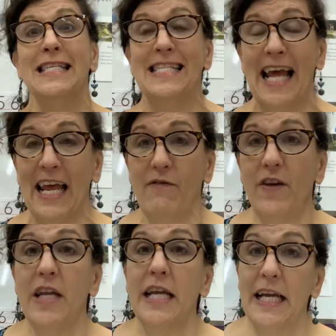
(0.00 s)

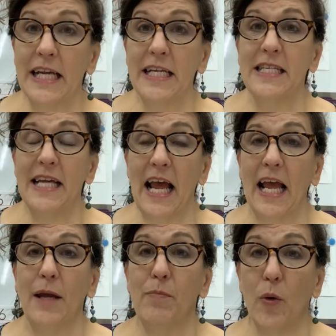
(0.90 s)
David is
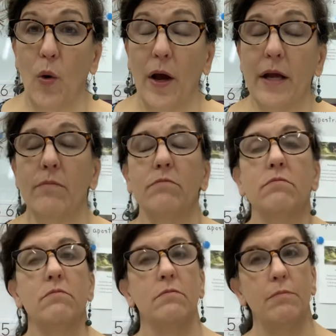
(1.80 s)
a boy,
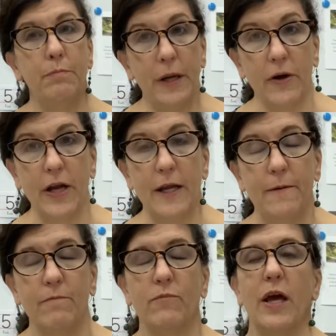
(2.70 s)

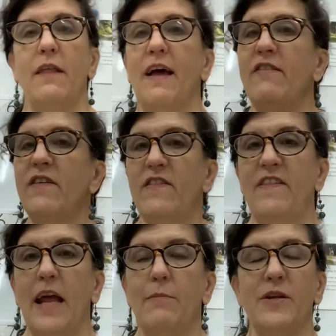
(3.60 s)
period. Okay, that's a
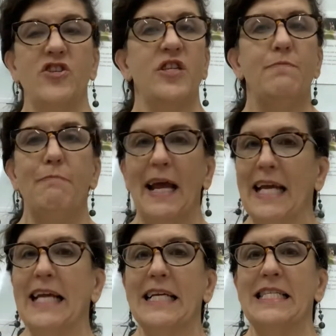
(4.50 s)
statement, just
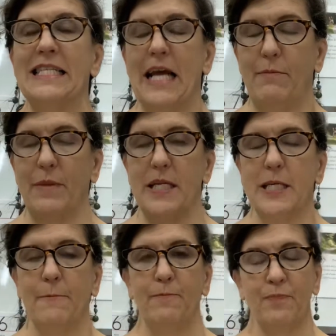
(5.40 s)
making a
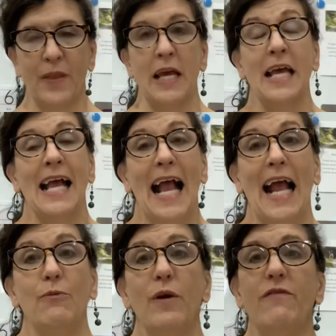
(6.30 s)
statement.
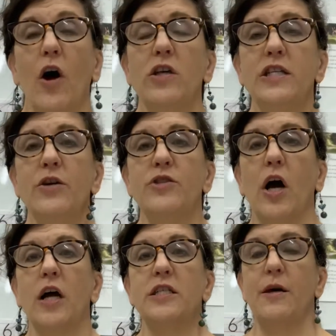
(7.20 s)
And we've also
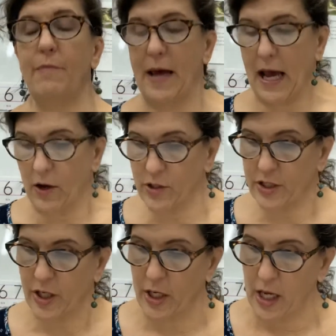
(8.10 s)
talked
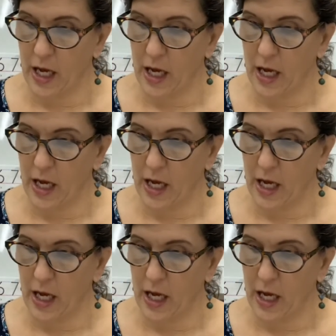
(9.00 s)
about